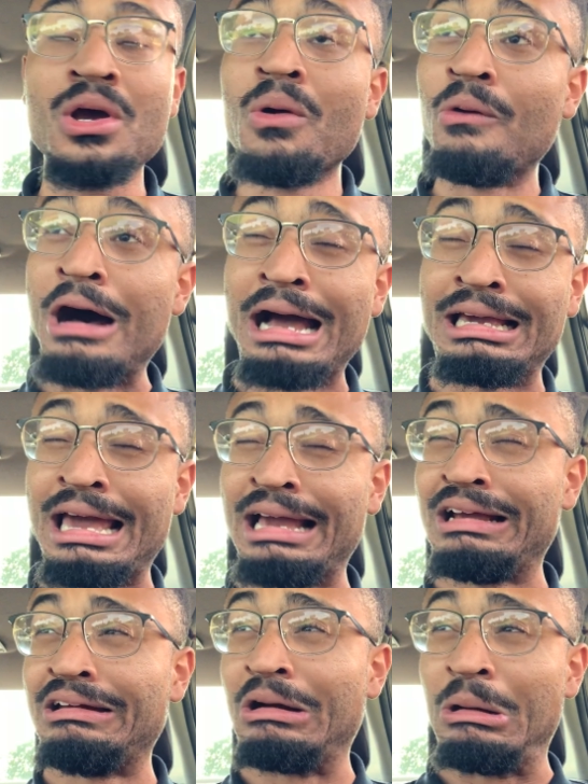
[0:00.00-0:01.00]
Why can't
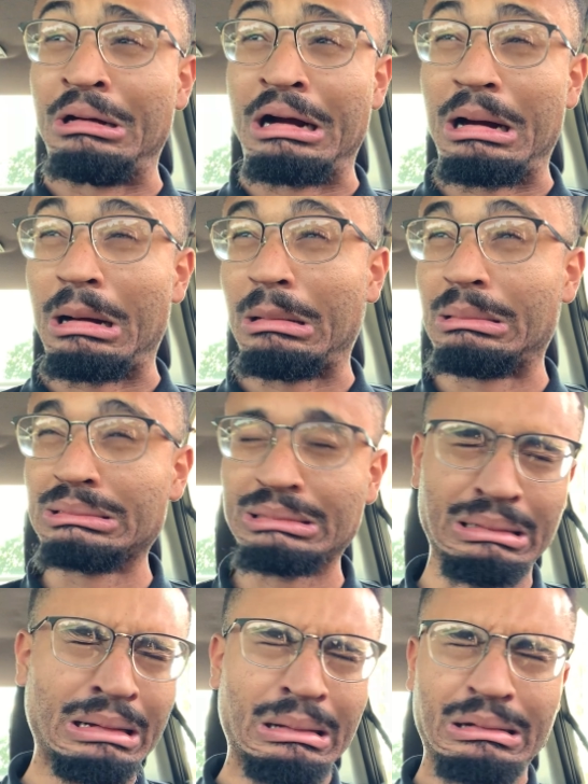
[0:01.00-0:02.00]
get no girls?
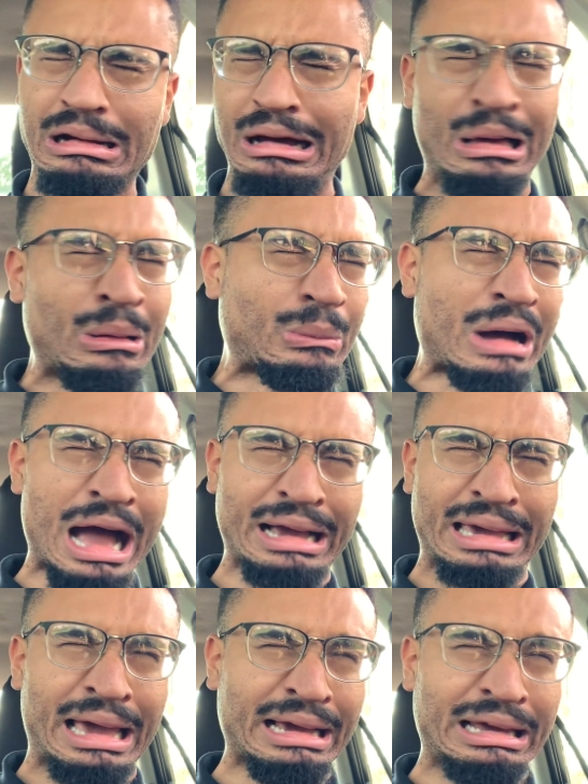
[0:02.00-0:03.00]
Why
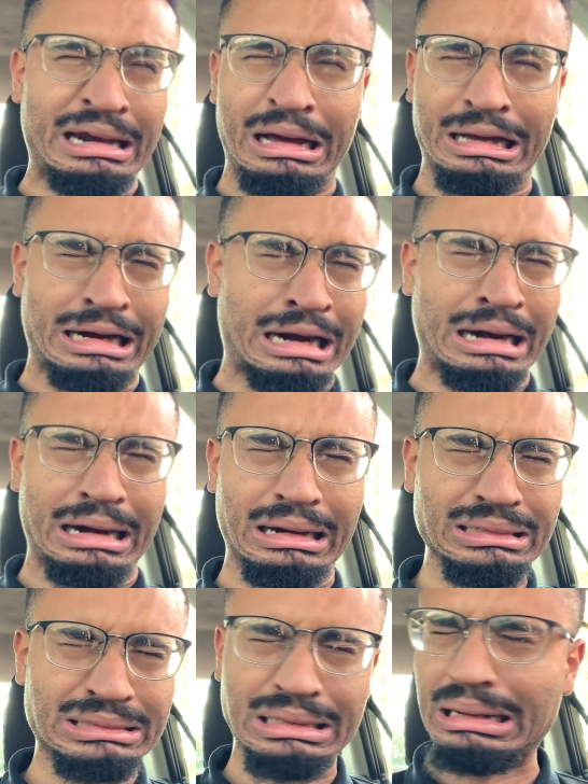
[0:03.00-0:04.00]
can't get no girls?